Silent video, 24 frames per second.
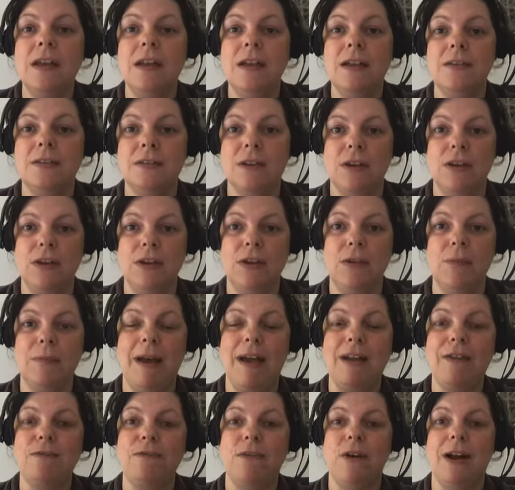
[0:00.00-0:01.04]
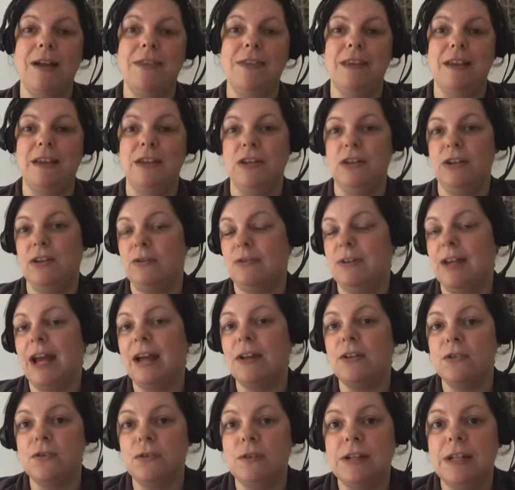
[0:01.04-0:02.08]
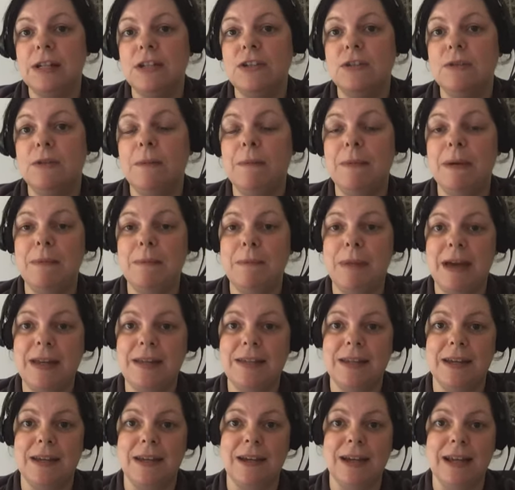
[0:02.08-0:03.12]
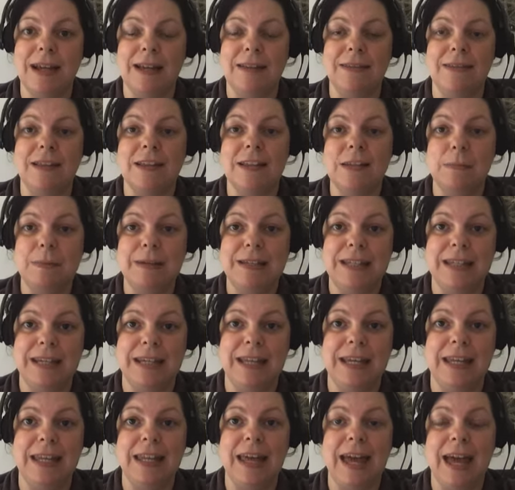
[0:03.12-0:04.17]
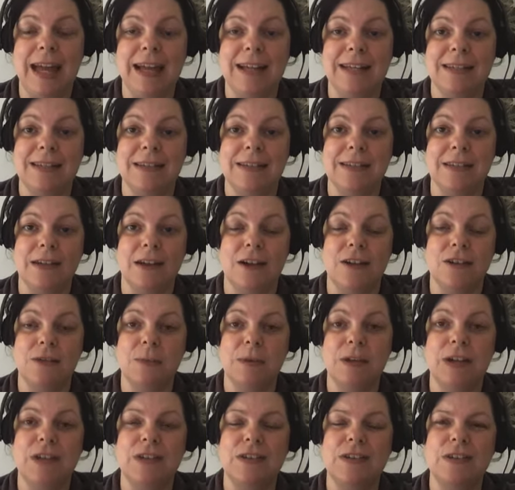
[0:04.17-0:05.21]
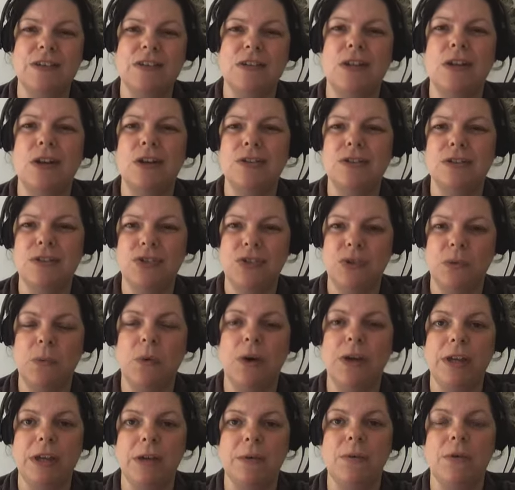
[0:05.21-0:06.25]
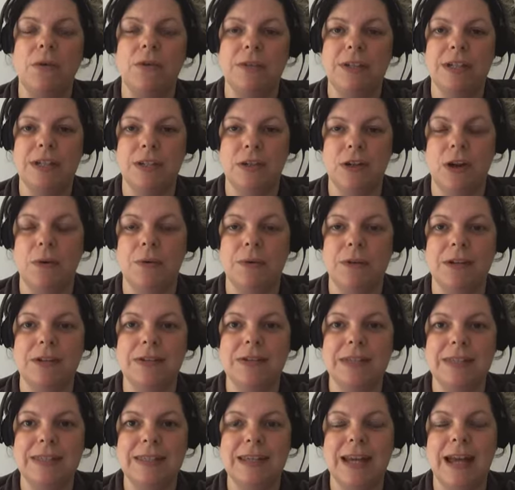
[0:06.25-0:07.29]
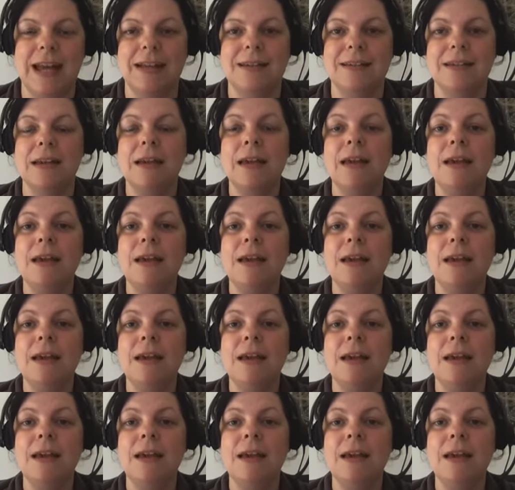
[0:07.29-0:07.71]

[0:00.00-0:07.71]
So you may find that you naturally do a bit better in this particular exercise because it's closer to what you already know and understand.